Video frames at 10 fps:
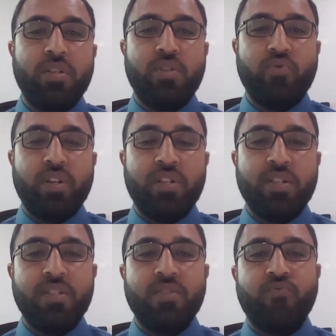the
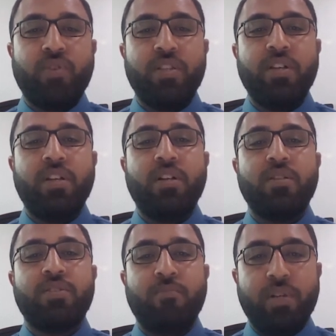durations for their
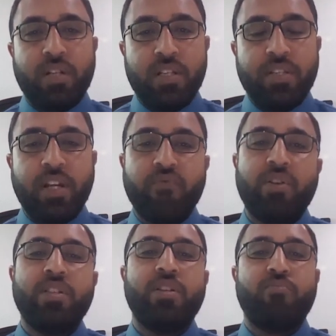submittals and
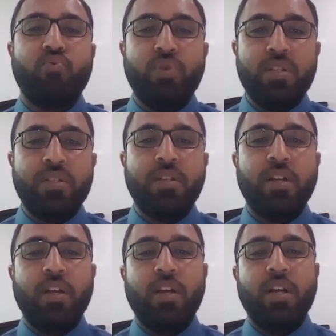for their approvals
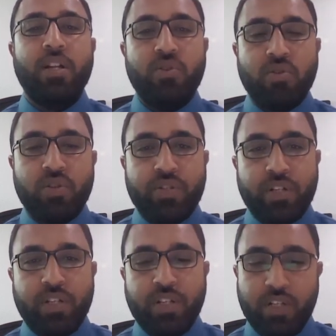in your
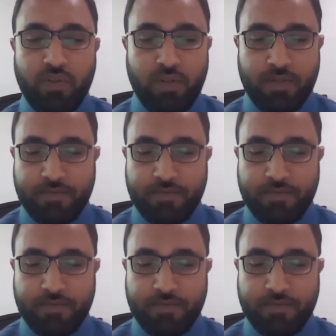construction schedule.